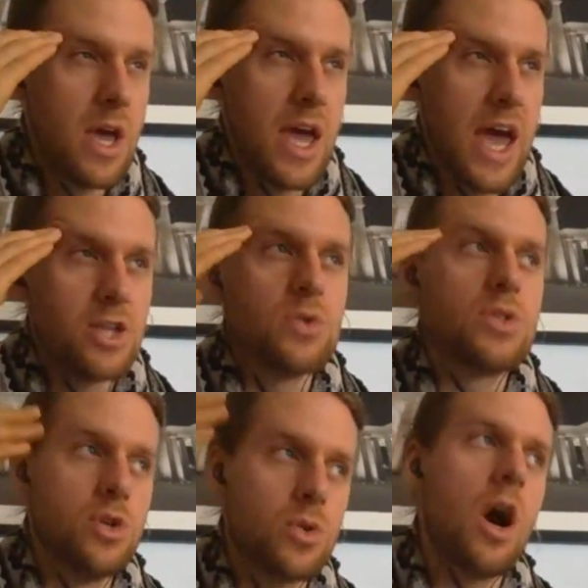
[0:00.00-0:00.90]
And
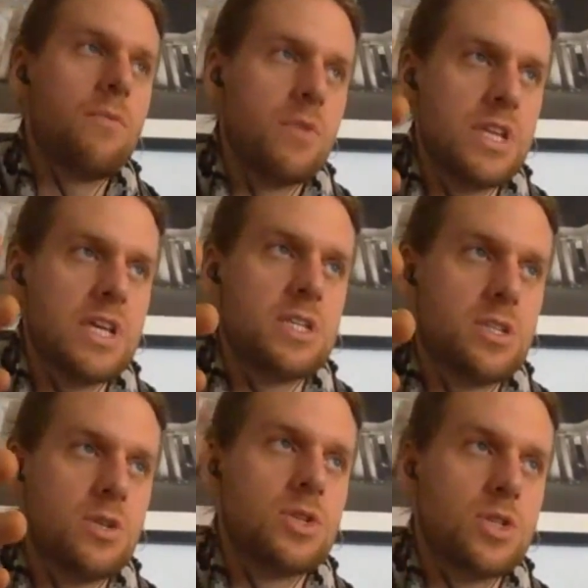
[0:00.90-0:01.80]
you covered this
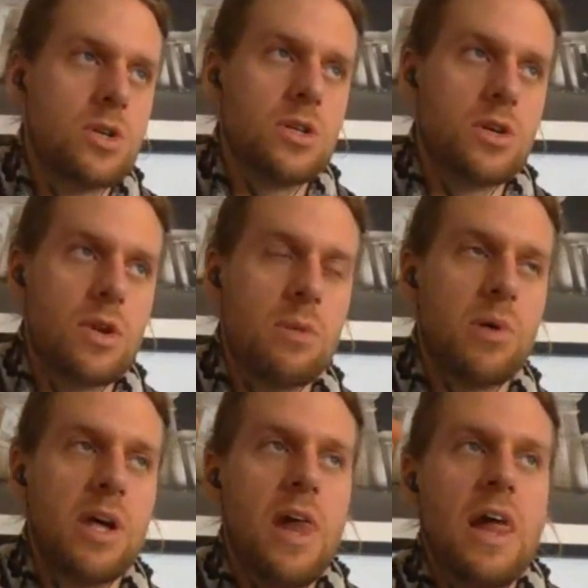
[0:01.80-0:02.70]
to a certain degree,
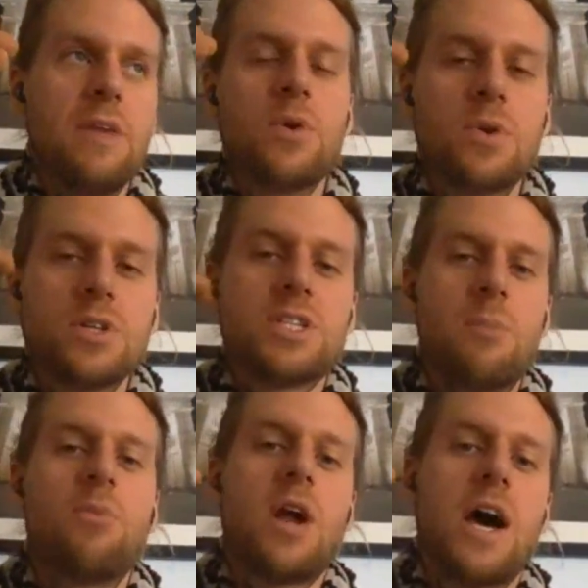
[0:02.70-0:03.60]
but if you were to
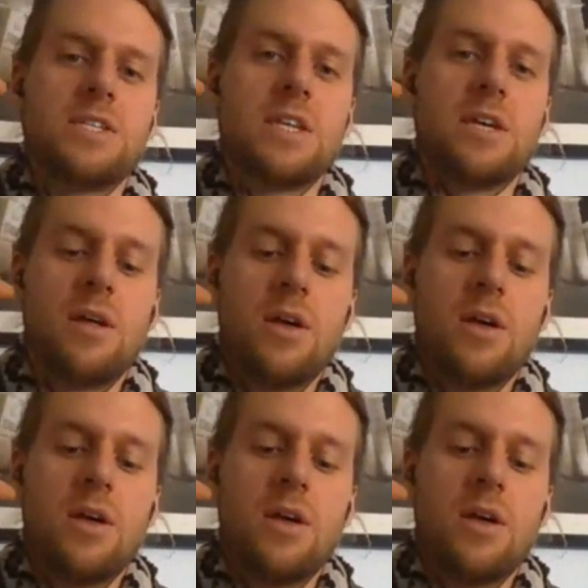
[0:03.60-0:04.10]
summarize it,